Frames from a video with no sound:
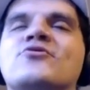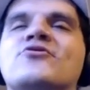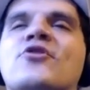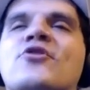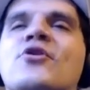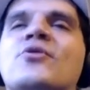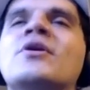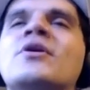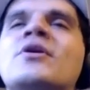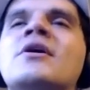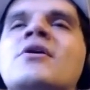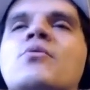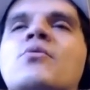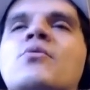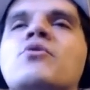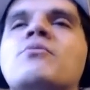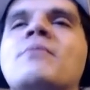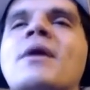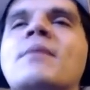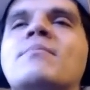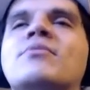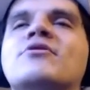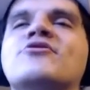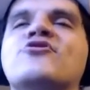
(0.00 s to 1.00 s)
So
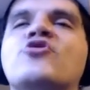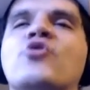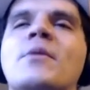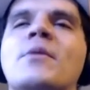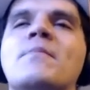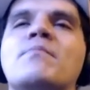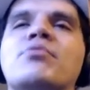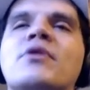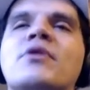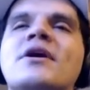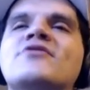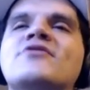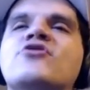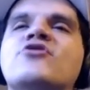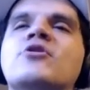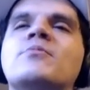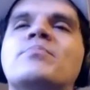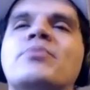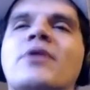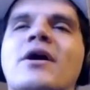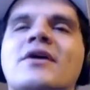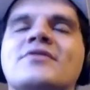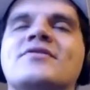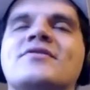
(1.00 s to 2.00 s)
remember to embrace your
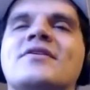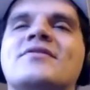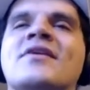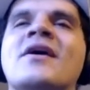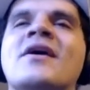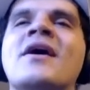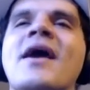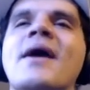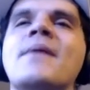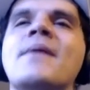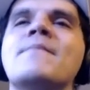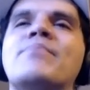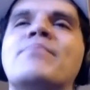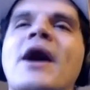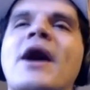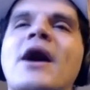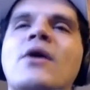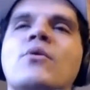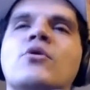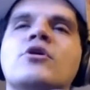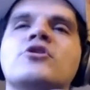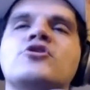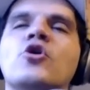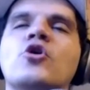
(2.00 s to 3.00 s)
process,
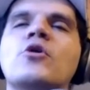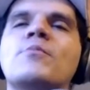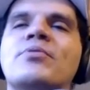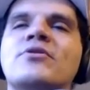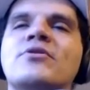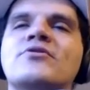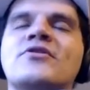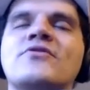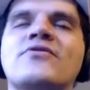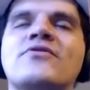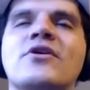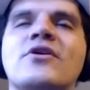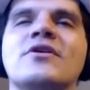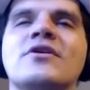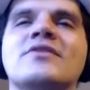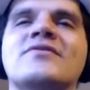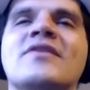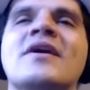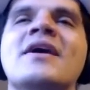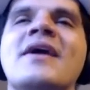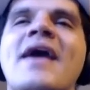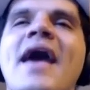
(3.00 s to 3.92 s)
empower your perseverance,